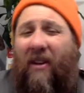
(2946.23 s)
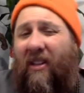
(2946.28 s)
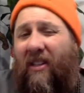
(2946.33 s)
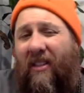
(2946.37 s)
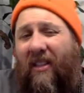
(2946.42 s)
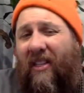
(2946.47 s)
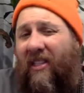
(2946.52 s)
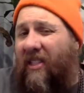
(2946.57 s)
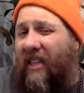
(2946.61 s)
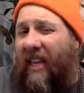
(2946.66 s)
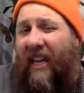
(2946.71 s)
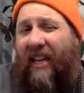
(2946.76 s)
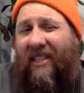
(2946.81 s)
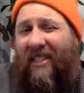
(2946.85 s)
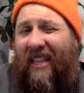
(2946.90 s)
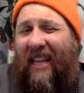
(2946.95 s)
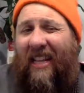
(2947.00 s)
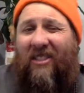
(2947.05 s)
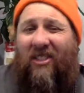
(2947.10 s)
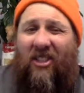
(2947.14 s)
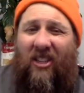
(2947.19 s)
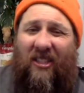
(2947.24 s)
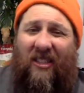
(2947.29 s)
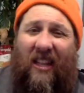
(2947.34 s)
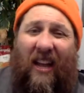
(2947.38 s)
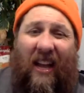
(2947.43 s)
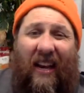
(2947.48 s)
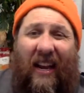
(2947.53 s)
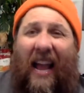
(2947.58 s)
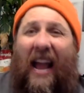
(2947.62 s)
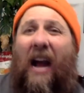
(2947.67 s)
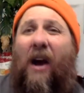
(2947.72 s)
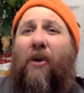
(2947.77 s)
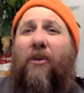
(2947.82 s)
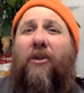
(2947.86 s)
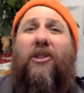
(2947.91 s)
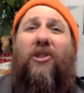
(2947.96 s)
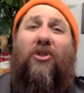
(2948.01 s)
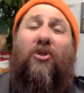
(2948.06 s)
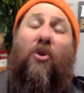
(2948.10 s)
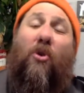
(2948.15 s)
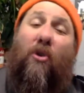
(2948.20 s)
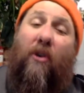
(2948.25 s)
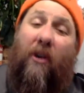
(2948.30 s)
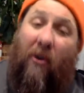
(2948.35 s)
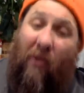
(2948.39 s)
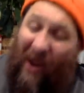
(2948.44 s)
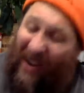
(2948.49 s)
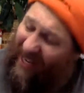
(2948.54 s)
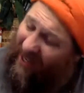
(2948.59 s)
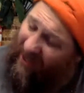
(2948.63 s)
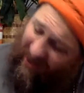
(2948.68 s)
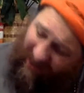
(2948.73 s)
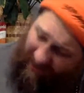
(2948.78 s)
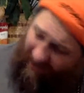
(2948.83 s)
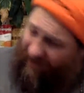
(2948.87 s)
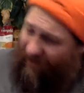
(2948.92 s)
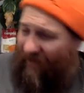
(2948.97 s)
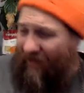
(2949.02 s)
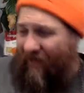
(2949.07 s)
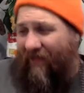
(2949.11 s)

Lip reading: but in this case, that's just not how the story went.